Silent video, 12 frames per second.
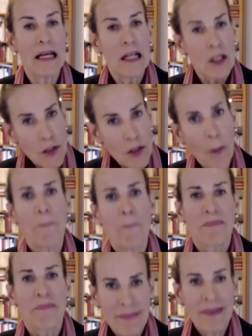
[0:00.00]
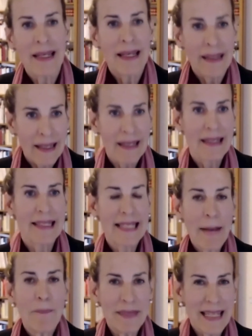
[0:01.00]
So mm,
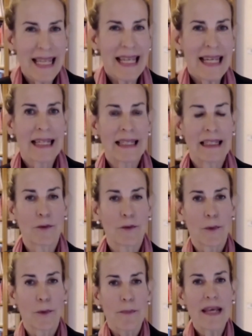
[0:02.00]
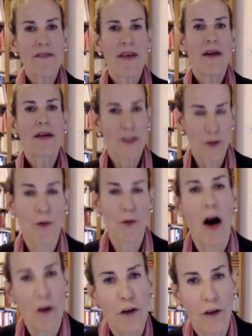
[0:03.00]
something that would be very
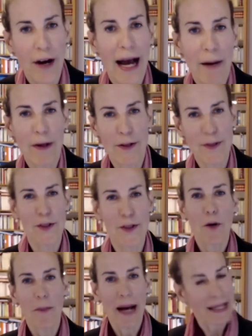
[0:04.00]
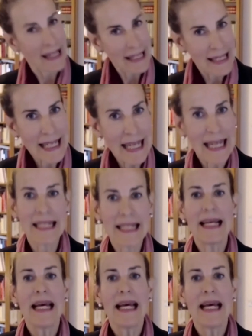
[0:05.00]
strong for our stomach, indeed,